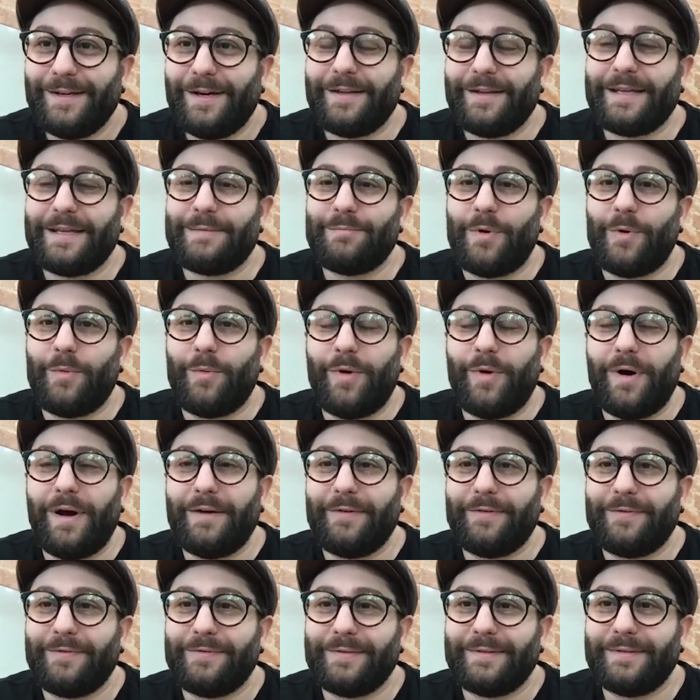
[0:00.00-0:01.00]
I think my
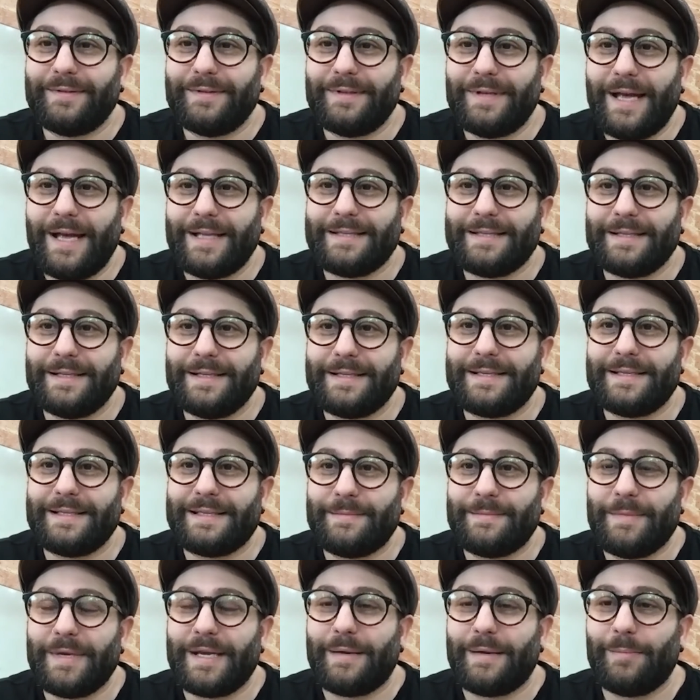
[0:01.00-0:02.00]
wife had to listen
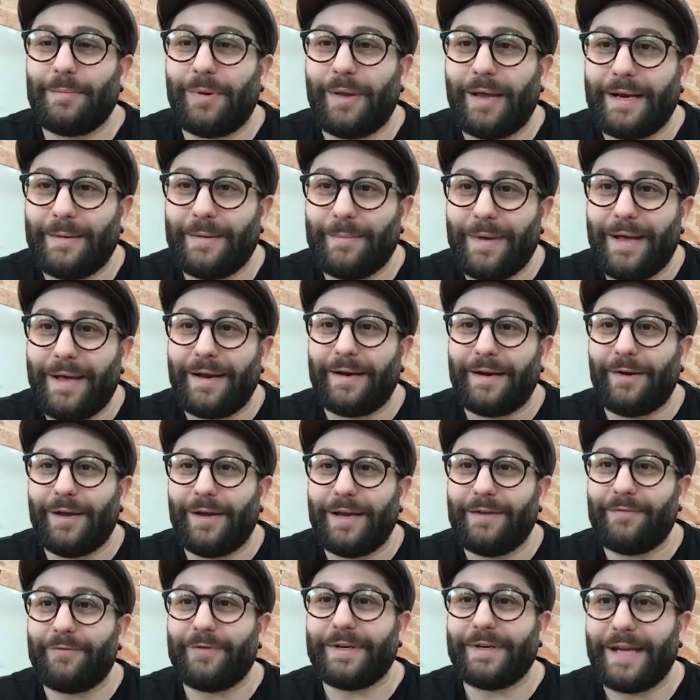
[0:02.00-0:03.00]
to me complain about it
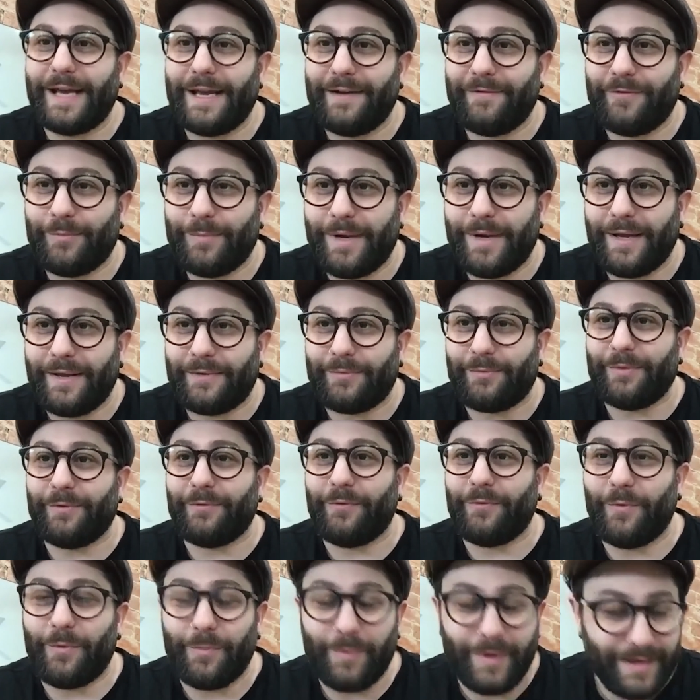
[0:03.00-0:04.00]
every day for about 3
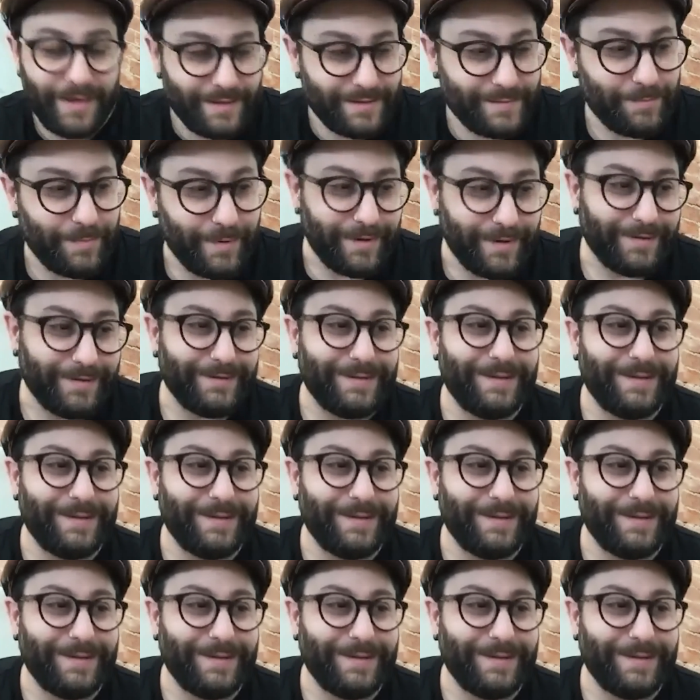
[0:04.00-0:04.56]
or 4 weeks, but